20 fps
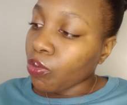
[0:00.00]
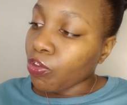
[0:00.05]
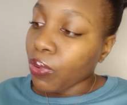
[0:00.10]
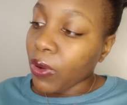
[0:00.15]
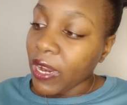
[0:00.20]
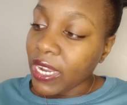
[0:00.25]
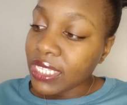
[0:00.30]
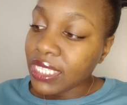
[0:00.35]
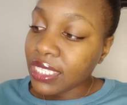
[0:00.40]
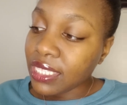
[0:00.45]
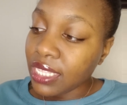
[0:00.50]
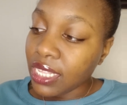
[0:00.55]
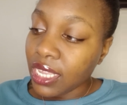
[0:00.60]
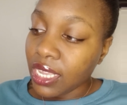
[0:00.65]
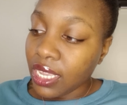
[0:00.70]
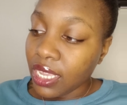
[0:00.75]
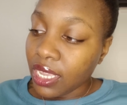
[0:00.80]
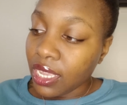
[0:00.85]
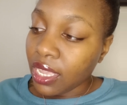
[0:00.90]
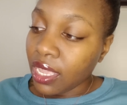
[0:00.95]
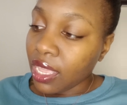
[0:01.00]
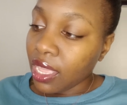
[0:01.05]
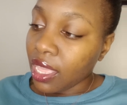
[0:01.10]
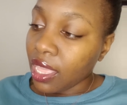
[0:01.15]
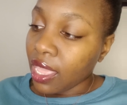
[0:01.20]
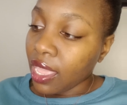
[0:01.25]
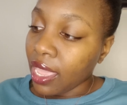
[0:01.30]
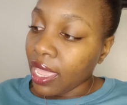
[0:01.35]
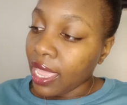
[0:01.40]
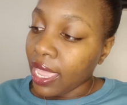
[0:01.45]
press thee,
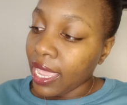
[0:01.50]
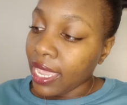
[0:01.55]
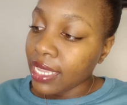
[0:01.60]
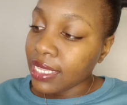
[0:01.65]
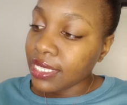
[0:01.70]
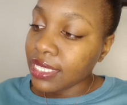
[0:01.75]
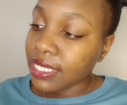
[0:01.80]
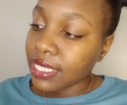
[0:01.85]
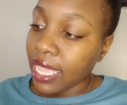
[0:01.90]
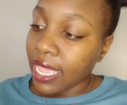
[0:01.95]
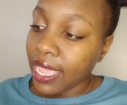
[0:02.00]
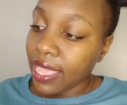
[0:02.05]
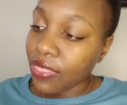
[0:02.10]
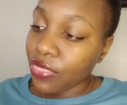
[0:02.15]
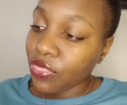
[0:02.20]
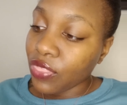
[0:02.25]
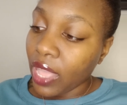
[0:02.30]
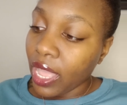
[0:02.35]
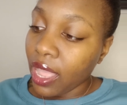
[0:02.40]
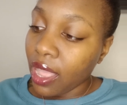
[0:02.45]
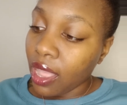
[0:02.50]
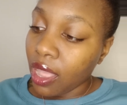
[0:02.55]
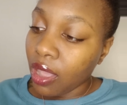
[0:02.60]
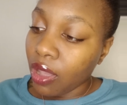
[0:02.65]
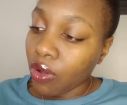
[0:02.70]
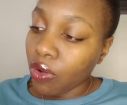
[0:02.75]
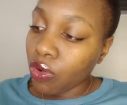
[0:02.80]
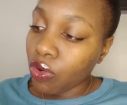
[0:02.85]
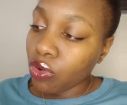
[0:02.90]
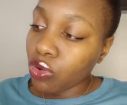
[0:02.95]
and sayest
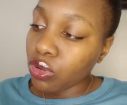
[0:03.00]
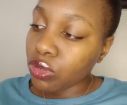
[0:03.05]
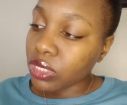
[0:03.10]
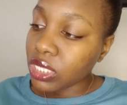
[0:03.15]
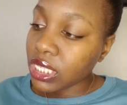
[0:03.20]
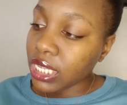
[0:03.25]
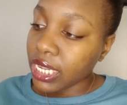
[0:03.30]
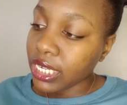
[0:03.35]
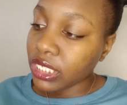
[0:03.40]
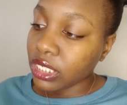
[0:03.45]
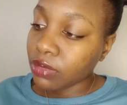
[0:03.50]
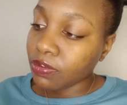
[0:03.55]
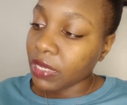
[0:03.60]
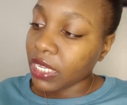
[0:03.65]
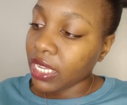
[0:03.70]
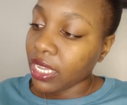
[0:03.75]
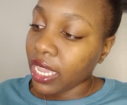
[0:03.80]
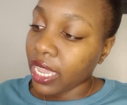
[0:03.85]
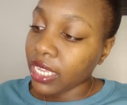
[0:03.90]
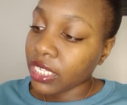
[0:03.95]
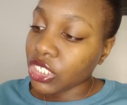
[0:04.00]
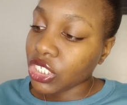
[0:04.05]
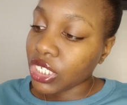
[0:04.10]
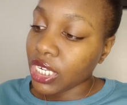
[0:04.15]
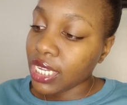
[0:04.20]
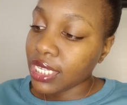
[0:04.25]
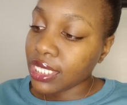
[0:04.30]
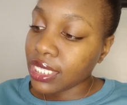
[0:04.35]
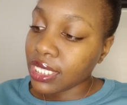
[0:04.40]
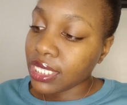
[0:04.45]
thou, who touched me? And
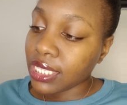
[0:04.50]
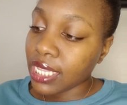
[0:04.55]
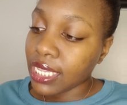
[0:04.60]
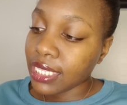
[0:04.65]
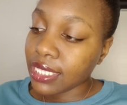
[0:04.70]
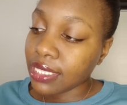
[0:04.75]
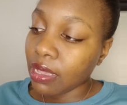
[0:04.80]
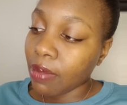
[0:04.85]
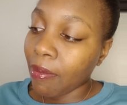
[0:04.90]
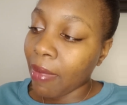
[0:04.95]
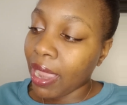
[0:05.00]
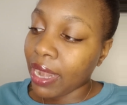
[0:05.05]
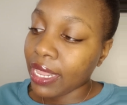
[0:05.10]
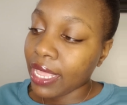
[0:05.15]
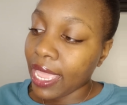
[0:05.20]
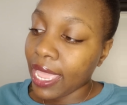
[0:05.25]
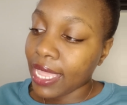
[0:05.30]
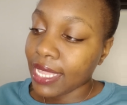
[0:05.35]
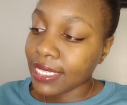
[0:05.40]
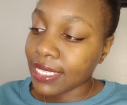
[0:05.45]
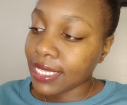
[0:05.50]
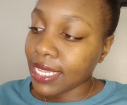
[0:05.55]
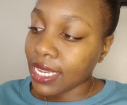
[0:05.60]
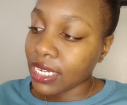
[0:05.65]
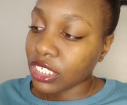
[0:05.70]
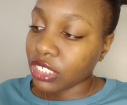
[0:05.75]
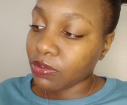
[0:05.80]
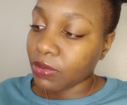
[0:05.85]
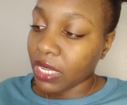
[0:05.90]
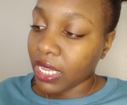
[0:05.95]
Jesus said, somebody had
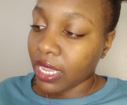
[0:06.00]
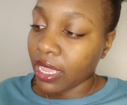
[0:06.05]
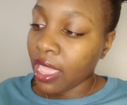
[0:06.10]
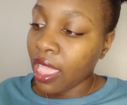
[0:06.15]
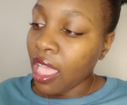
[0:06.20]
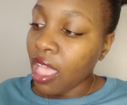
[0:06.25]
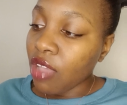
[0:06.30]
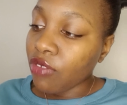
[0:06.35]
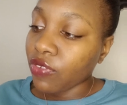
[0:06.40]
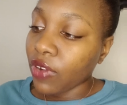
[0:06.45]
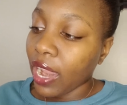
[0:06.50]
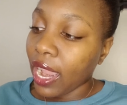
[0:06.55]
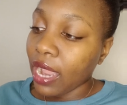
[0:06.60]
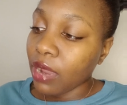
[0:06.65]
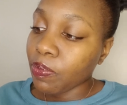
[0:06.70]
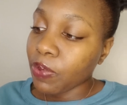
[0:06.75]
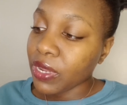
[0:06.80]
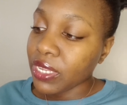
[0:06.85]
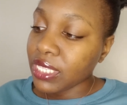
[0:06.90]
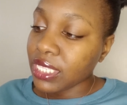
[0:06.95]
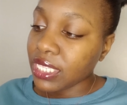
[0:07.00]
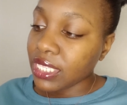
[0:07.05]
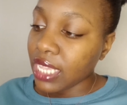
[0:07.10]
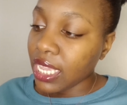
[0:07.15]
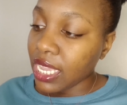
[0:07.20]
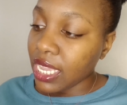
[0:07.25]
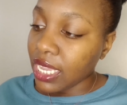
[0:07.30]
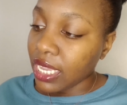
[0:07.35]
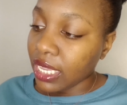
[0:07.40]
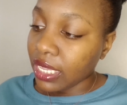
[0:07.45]
touched me, for I
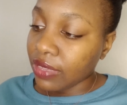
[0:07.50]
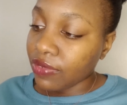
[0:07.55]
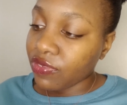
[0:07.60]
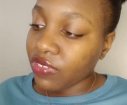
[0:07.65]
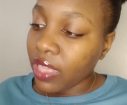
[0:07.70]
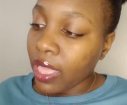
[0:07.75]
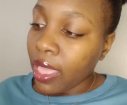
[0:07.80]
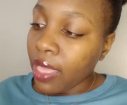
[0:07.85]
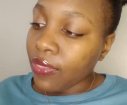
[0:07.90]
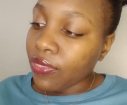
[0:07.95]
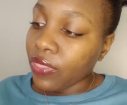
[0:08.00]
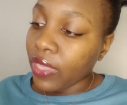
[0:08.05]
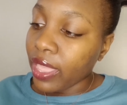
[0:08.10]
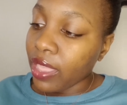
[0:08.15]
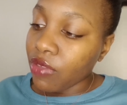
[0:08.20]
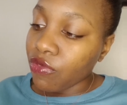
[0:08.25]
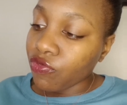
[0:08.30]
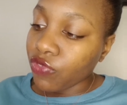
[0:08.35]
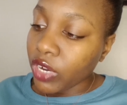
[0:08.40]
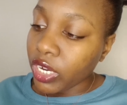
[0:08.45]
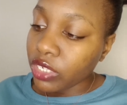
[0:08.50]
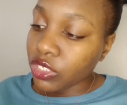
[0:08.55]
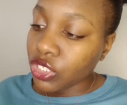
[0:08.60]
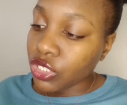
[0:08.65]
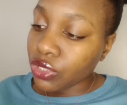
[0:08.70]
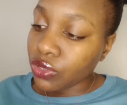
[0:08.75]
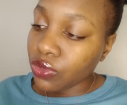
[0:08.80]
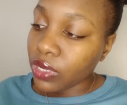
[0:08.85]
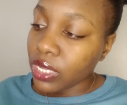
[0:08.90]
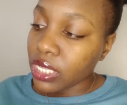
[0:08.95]
perceive that
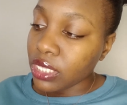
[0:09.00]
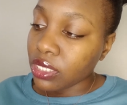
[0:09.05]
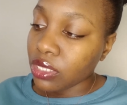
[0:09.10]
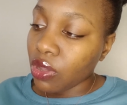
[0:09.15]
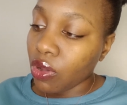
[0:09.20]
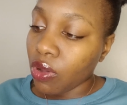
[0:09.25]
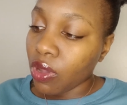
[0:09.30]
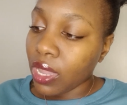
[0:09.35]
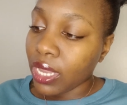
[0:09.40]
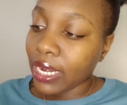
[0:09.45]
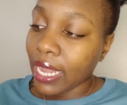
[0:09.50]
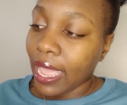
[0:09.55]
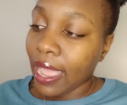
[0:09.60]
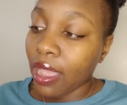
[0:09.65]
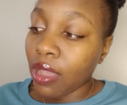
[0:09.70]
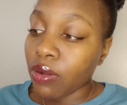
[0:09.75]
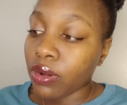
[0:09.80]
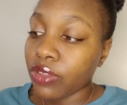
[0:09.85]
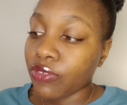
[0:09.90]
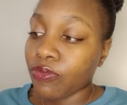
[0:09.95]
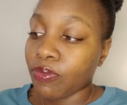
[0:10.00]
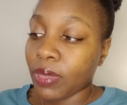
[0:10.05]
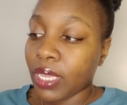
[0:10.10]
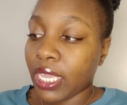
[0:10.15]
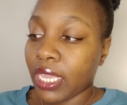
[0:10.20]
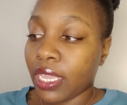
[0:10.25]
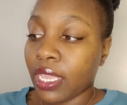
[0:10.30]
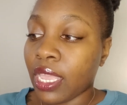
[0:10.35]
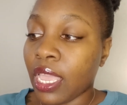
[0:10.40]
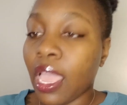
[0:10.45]
virtue is gone out of
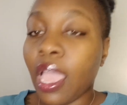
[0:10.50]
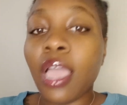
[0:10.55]
me.